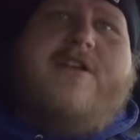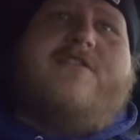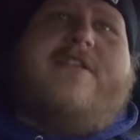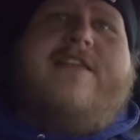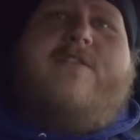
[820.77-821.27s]

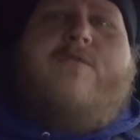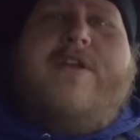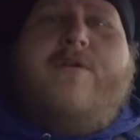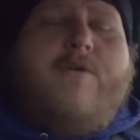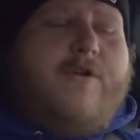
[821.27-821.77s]
so that the
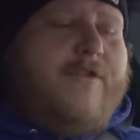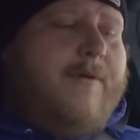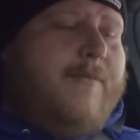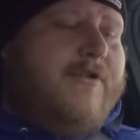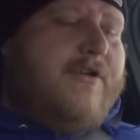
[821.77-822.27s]
real-world
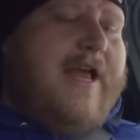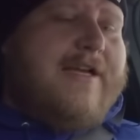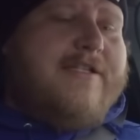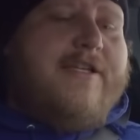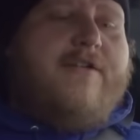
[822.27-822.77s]
numbers are
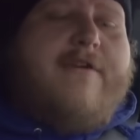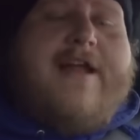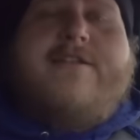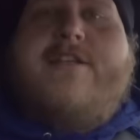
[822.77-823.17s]
actually correct.